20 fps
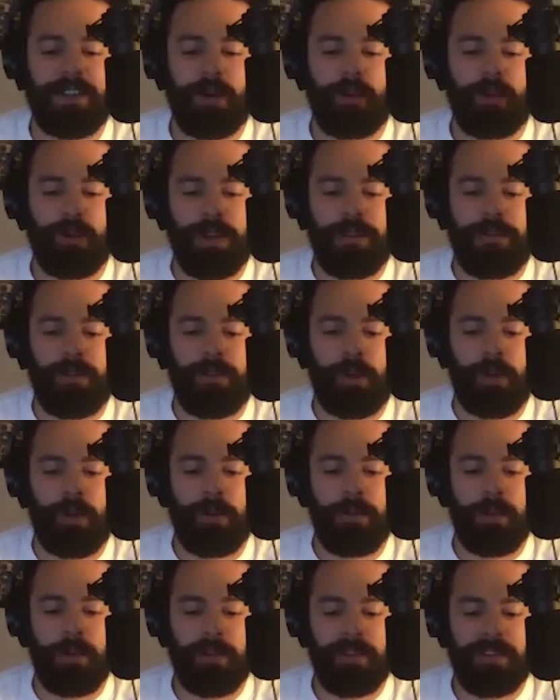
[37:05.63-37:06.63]
know
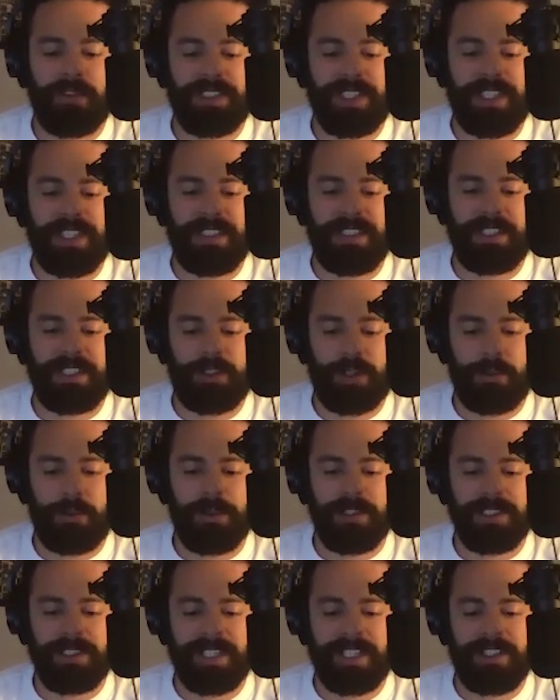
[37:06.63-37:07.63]
reform and we've seen
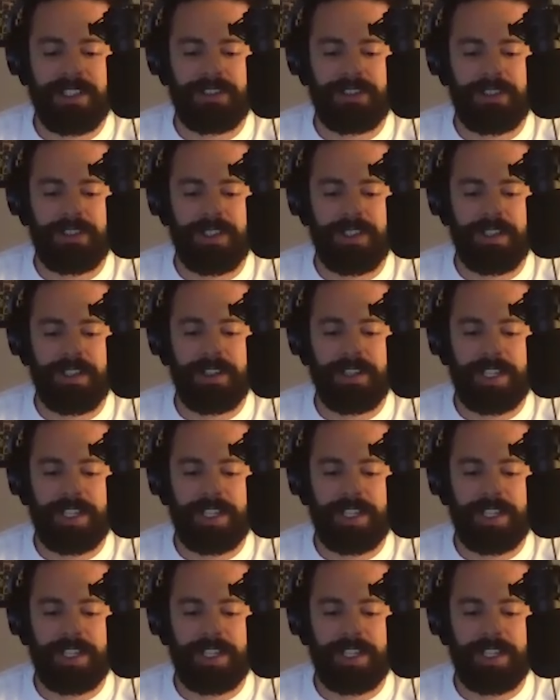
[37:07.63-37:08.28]
decriminalization